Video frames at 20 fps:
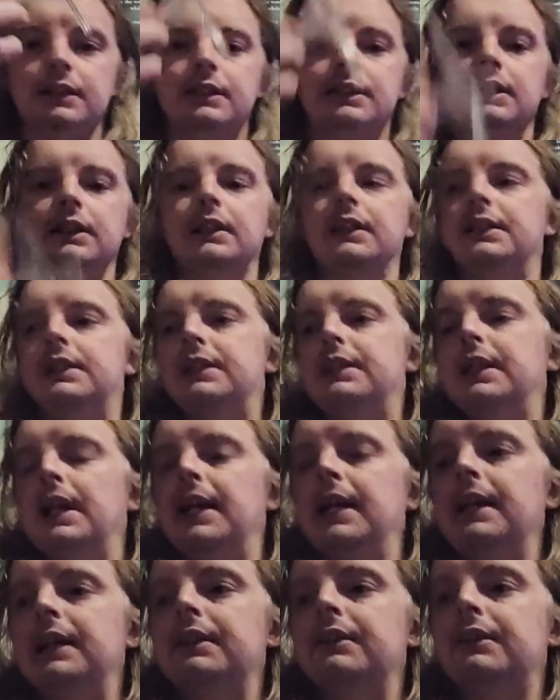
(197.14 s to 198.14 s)
silly
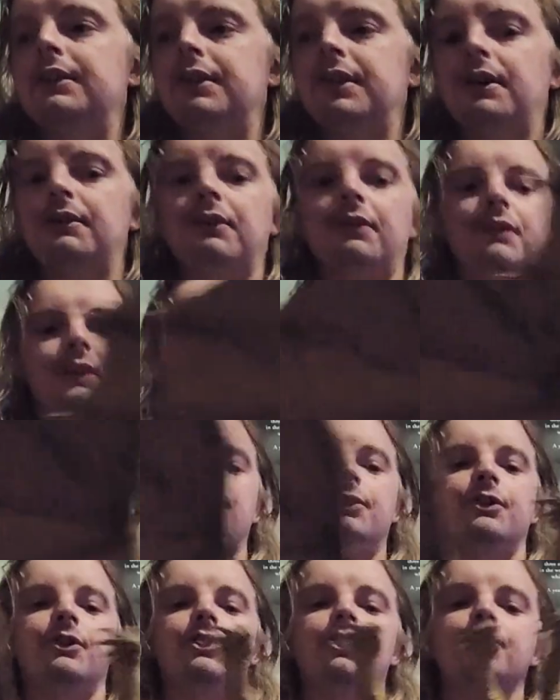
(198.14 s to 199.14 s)
stands and everything
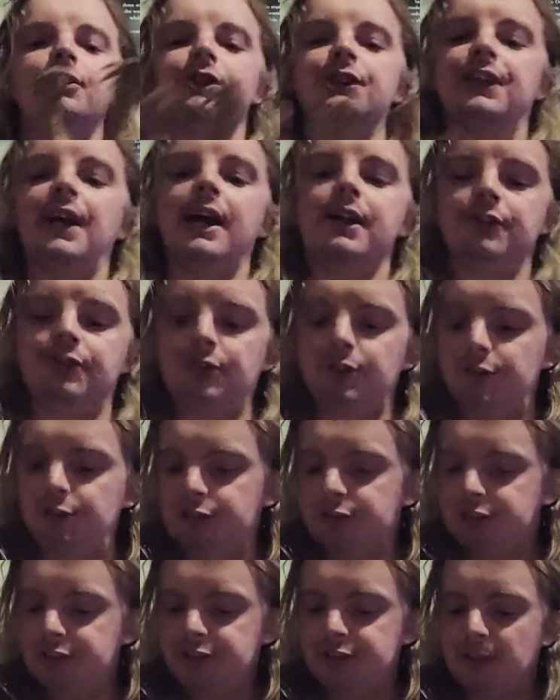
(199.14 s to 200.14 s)
else, and not just that too,
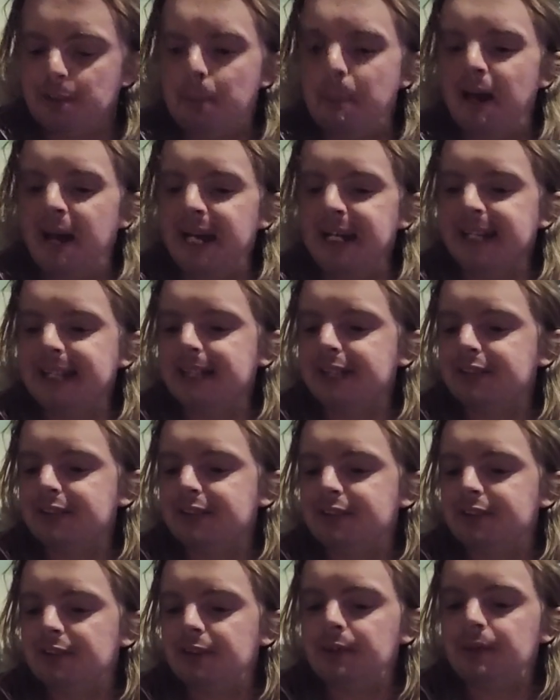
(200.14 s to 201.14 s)
just the paint
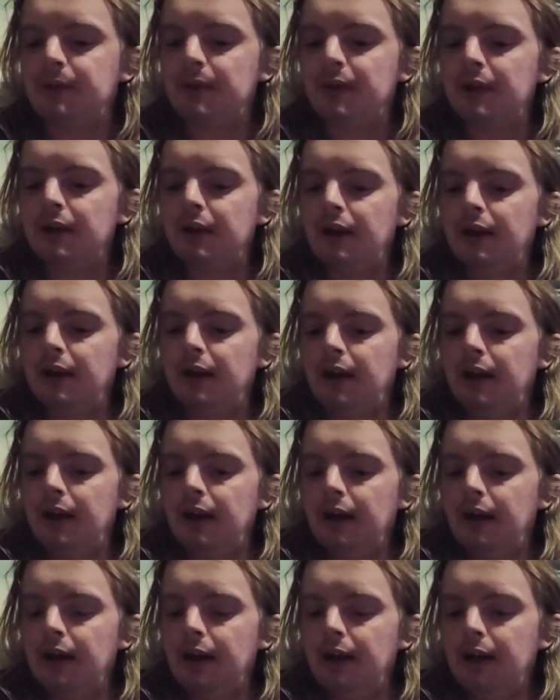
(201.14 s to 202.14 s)
itself.
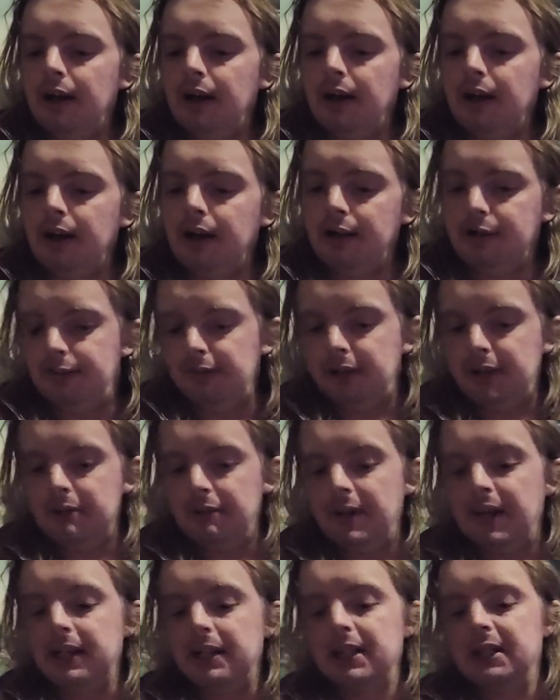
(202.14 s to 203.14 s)
And if I can
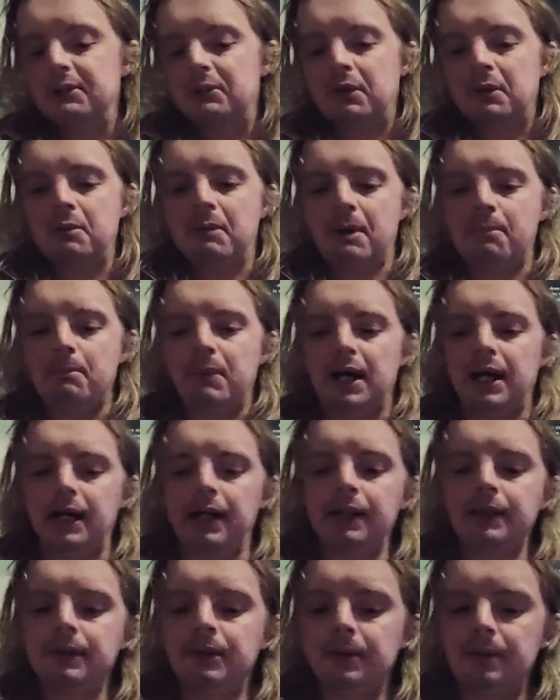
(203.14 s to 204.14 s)
vaguely
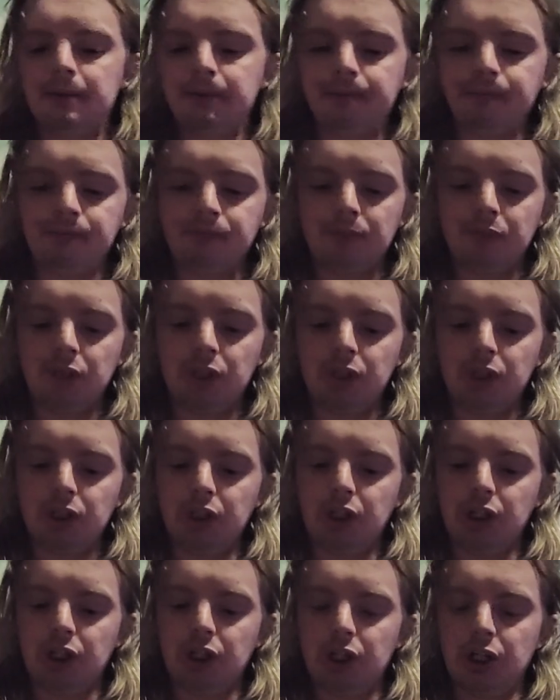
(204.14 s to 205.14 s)
remember,
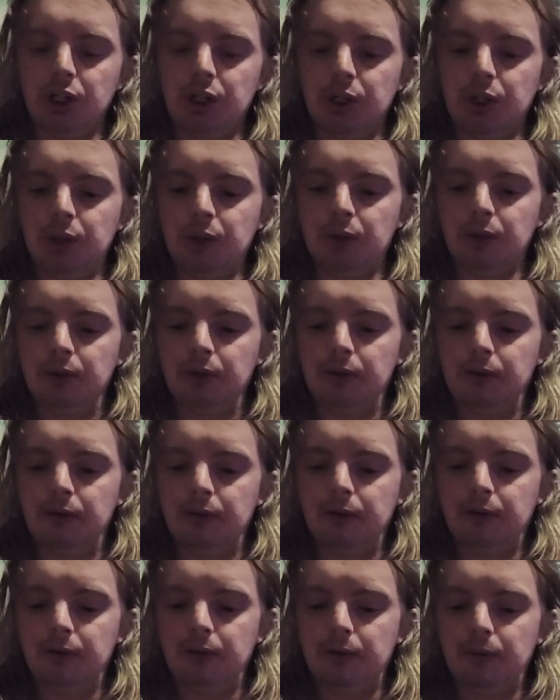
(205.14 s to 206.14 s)
you know,
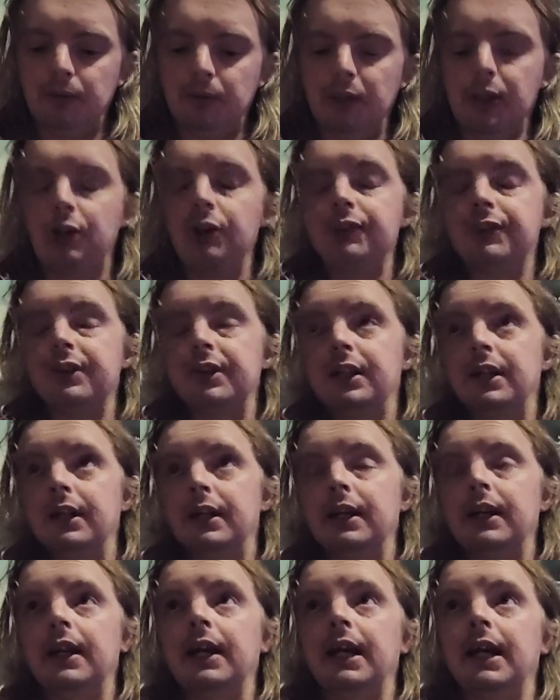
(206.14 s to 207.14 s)
when
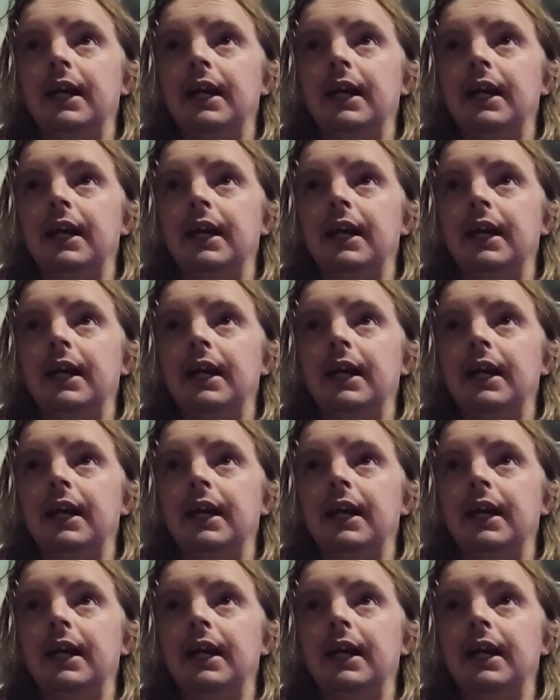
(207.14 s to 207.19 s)
Godzilla